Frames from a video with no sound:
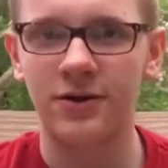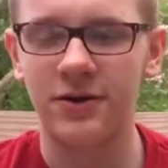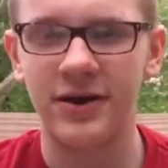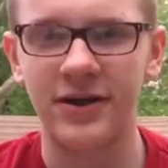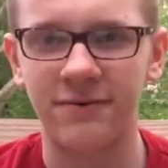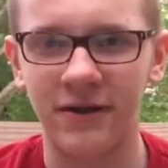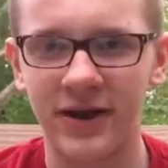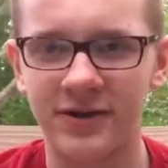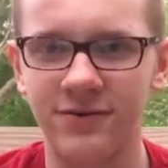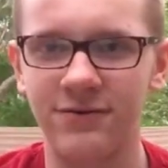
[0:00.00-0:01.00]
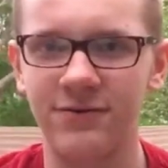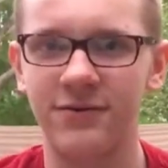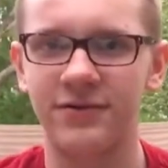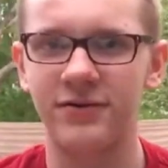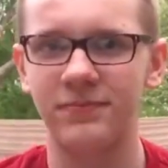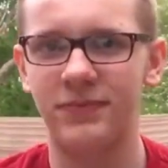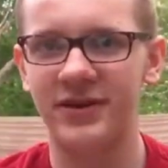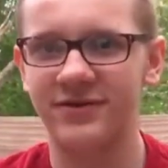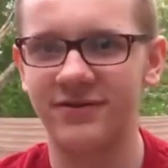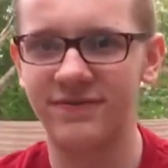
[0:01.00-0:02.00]
and ride to the
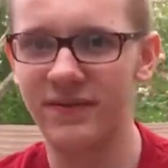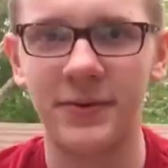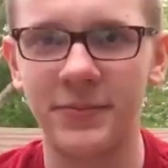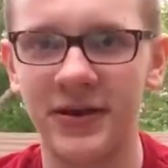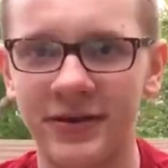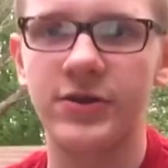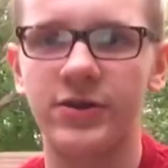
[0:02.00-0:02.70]
base of Mount Mayon.